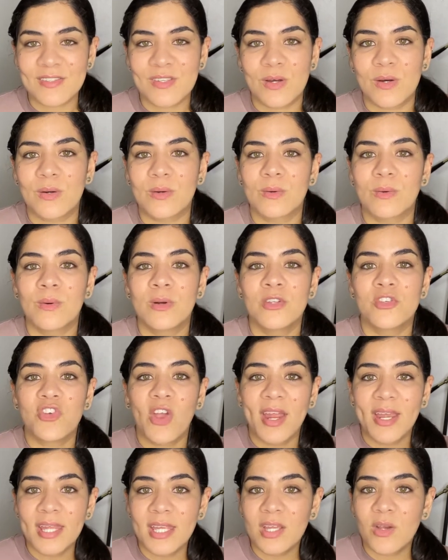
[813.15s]
So
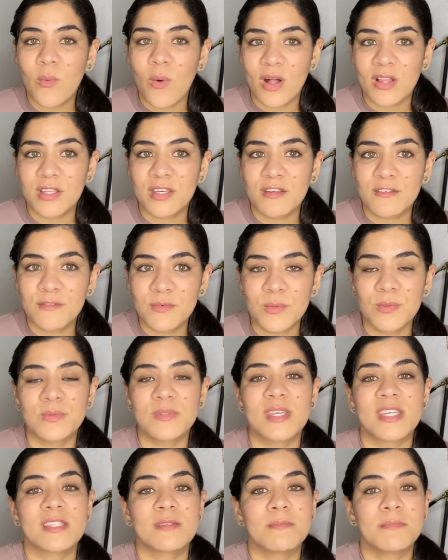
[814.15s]
try to eat quality
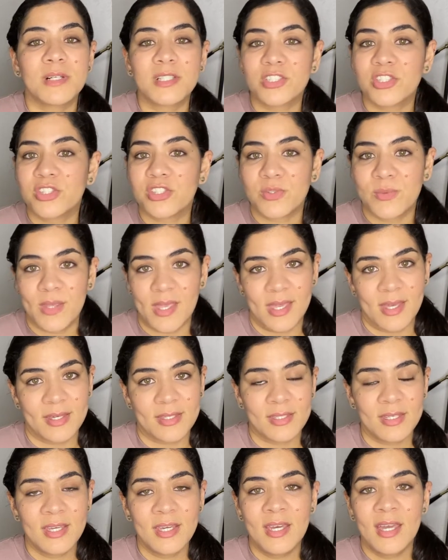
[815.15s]
foods as much as you
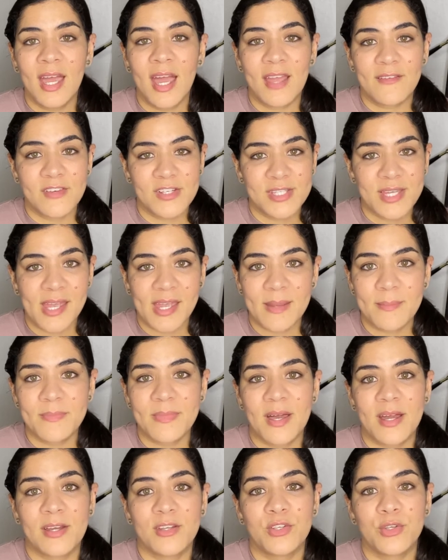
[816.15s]
can. Every
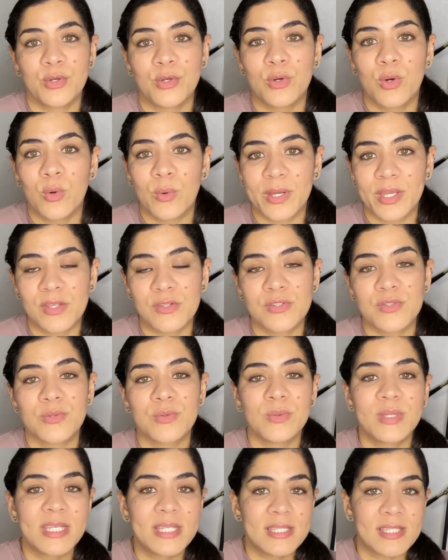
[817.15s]
time that you're going
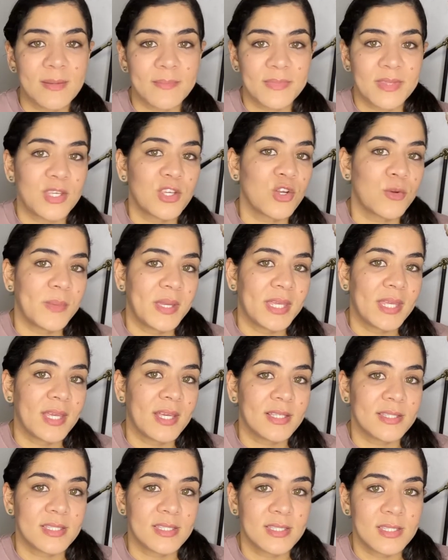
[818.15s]
to eat something, you're
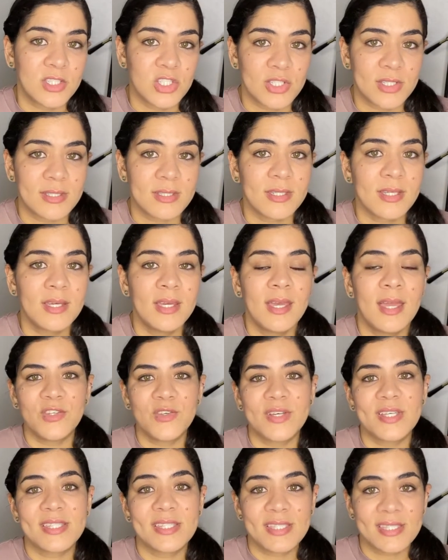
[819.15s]
making a decision, and
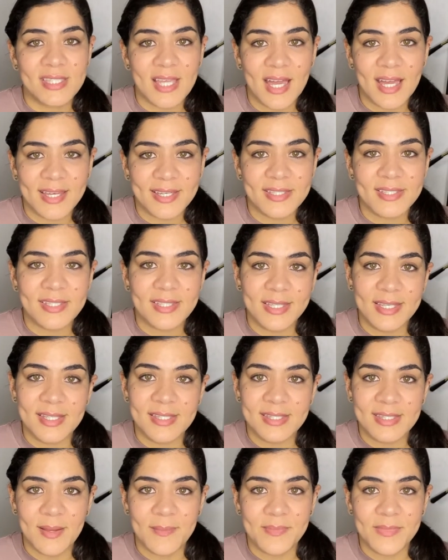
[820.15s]
you can decide to
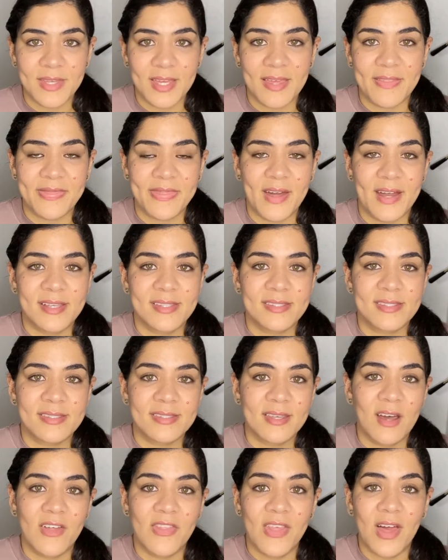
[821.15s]
eat something that's
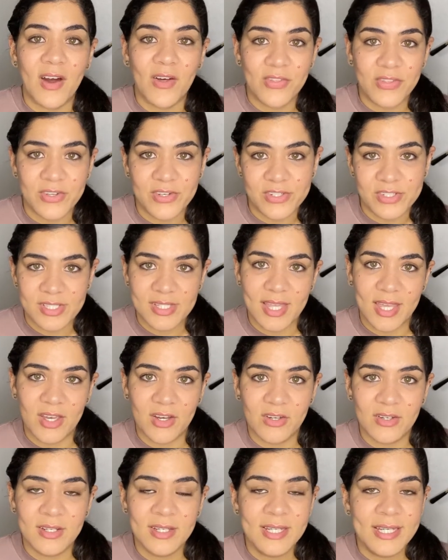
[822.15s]
on the healthier
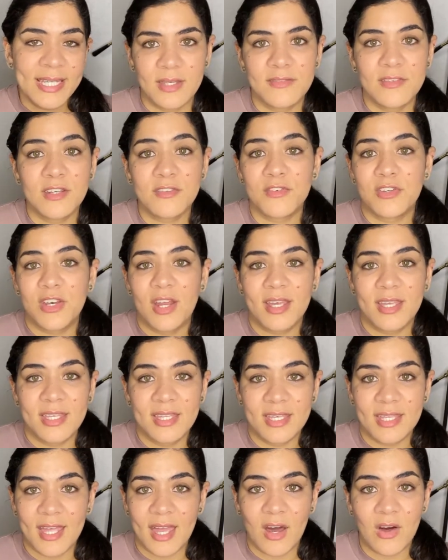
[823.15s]
scale. Even if you're not
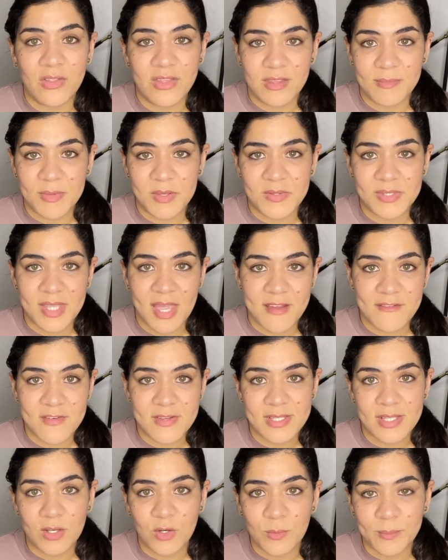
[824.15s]
eating healthy meals
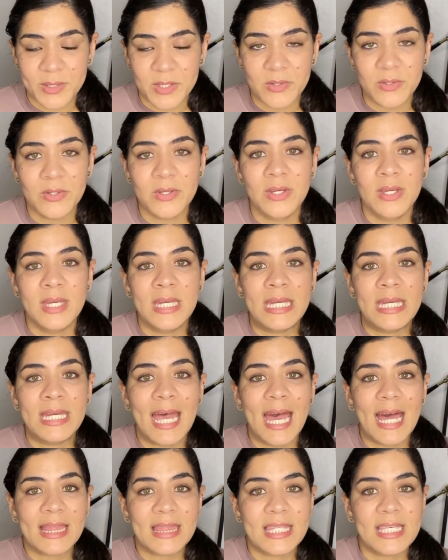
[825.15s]
every single meal,
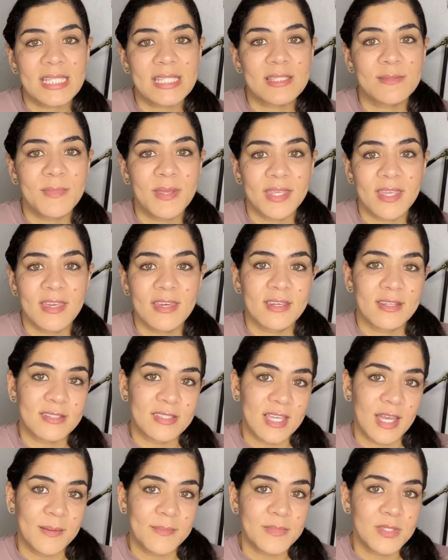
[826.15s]
at least making an
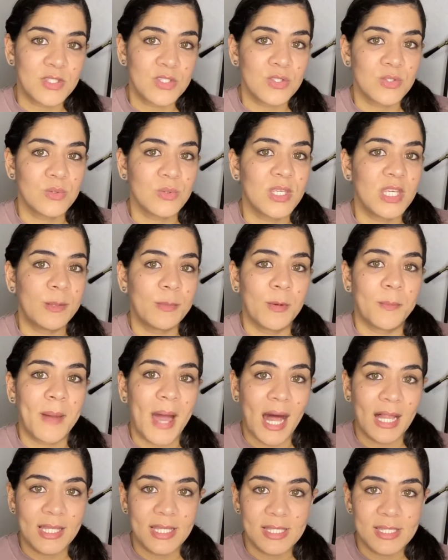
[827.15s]
attempt to keep a
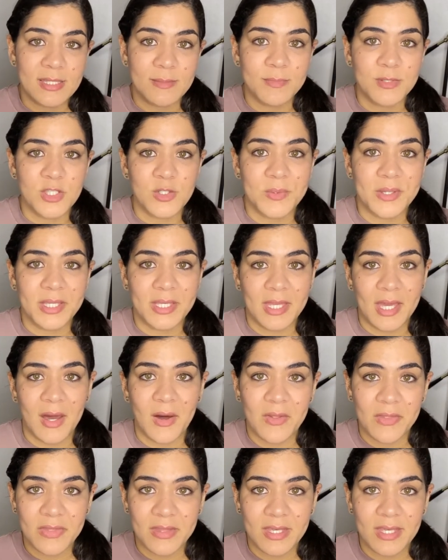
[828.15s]
balance between
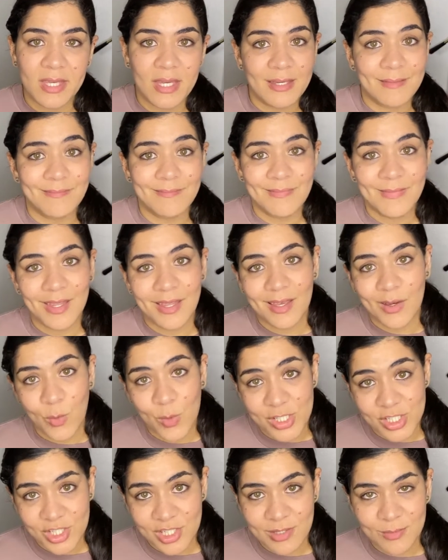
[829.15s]
healthy and
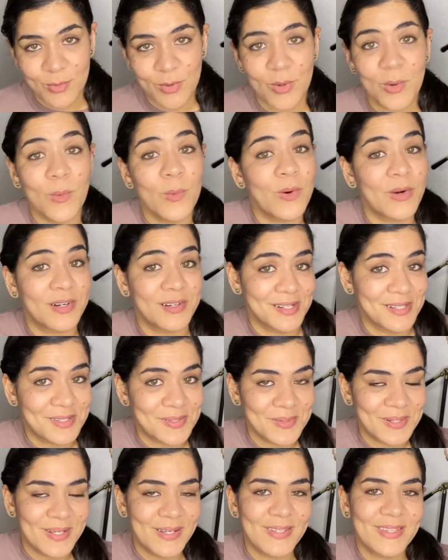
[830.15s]
questionable or not
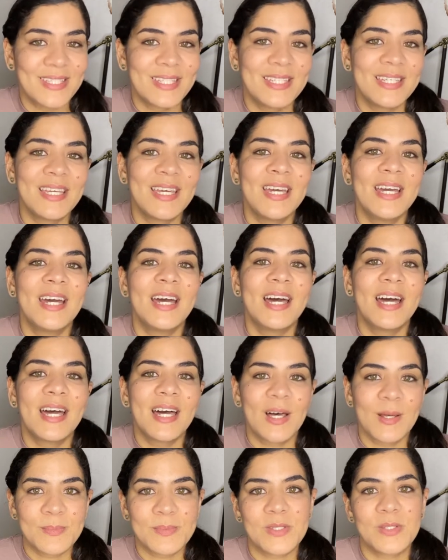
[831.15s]
so healthy
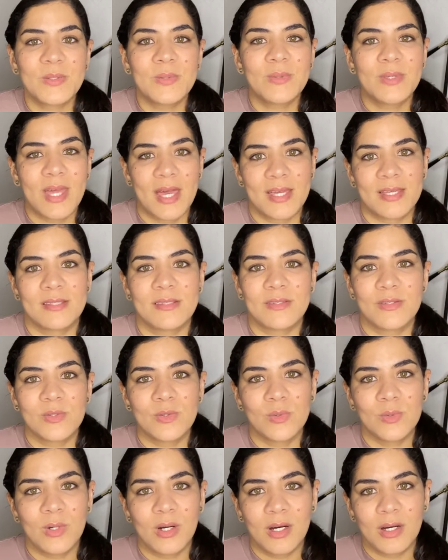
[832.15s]
helps you get
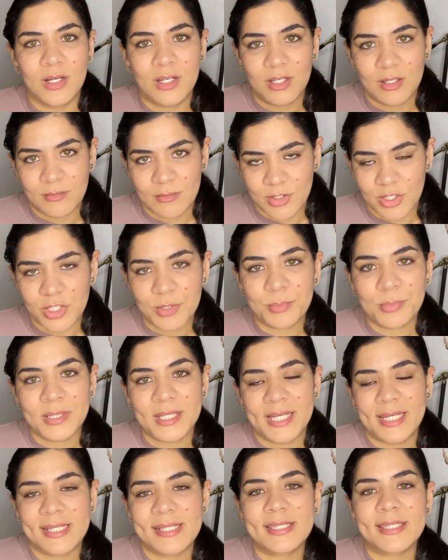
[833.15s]
to a good
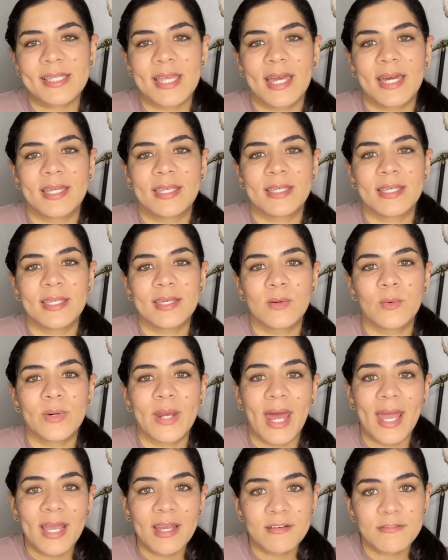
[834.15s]
place. And
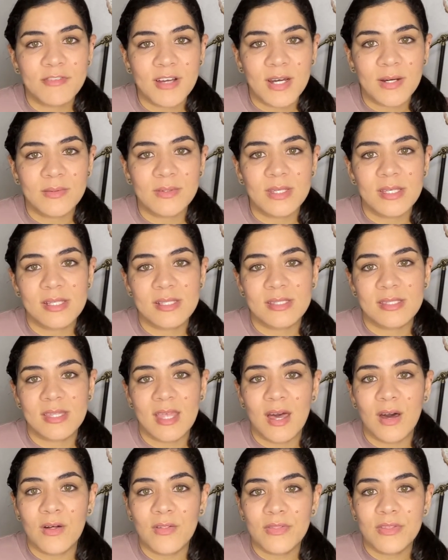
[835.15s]
what I have found is
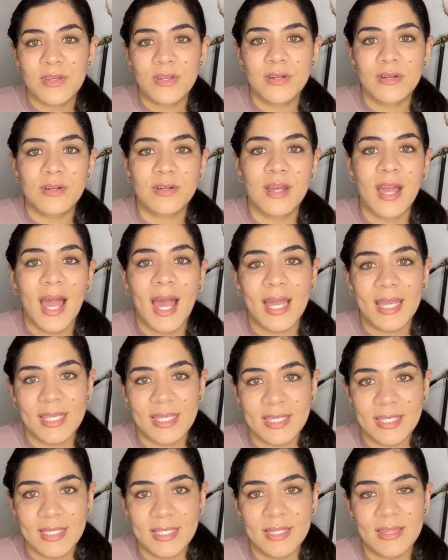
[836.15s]
the healthier
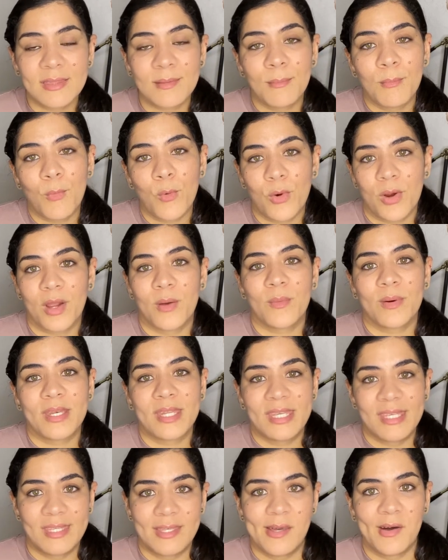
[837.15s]
I eat, the more I
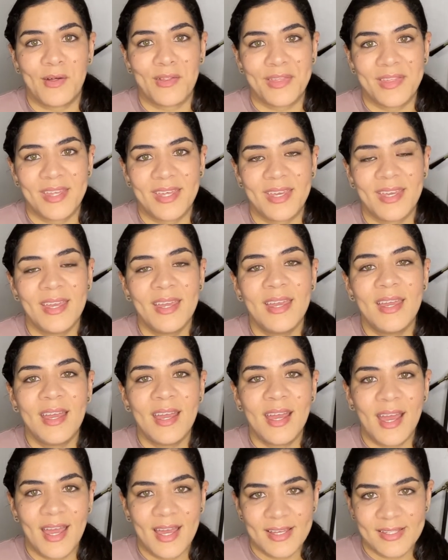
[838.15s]
want to eat healthy.
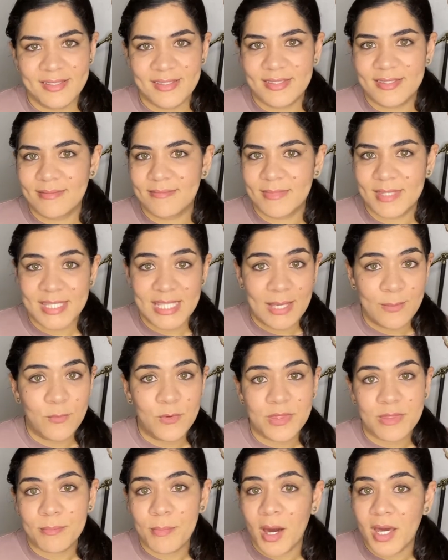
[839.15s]
And the
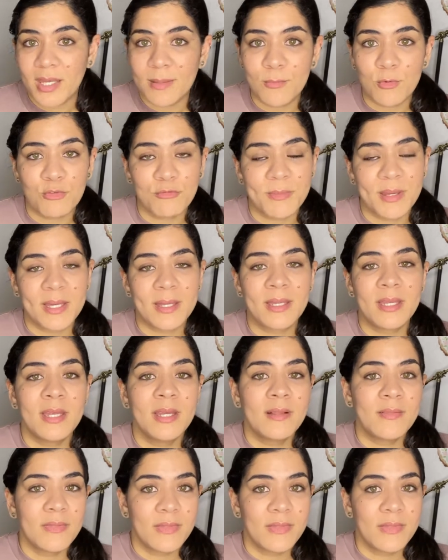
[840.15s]
same with body movement.